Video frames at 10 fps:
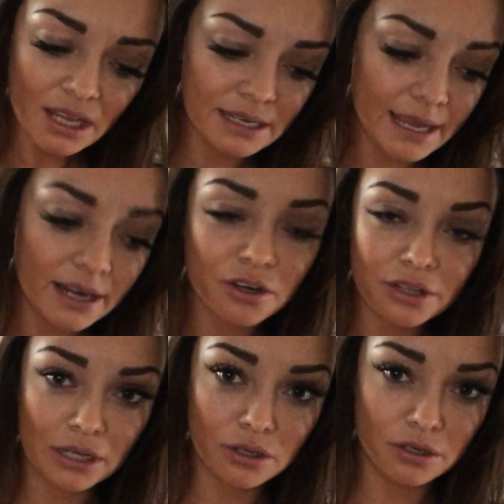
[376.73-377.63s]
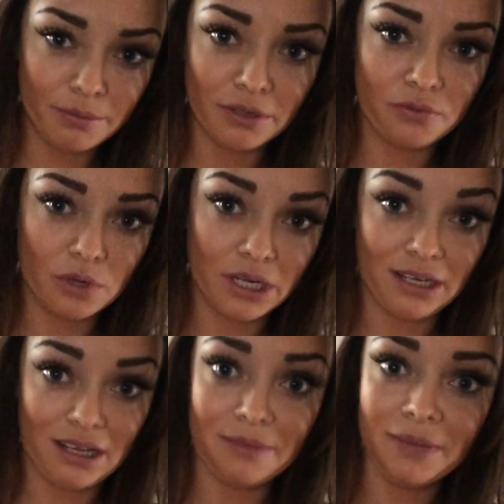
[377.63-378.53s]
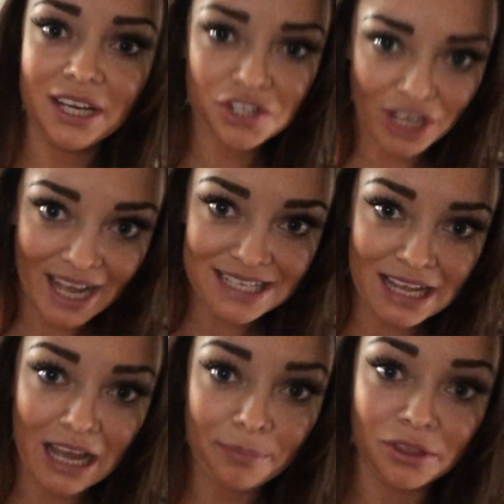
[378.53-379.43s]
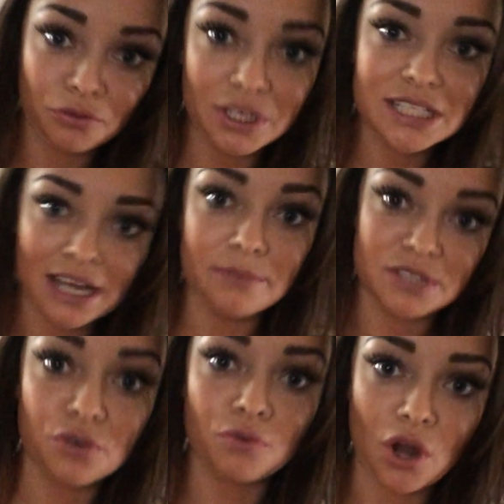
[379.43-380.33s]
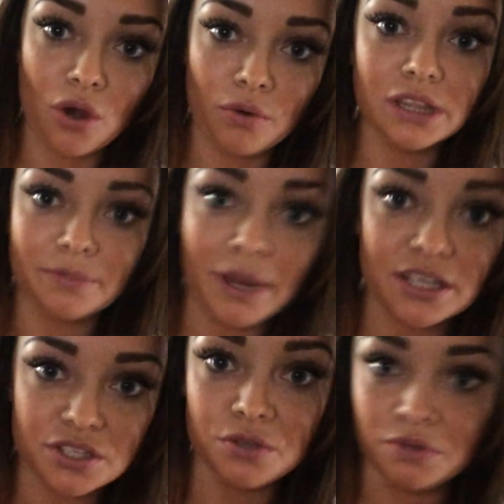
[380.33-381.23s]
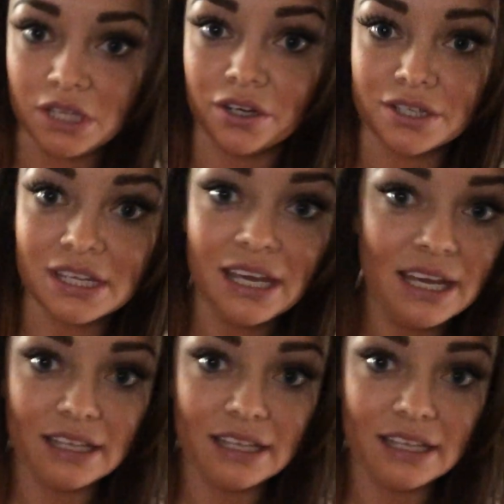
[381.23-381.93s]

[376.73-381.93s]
an error that could have been avoided, and make sure it hasn't happened 3 times in a row in the past 2 years.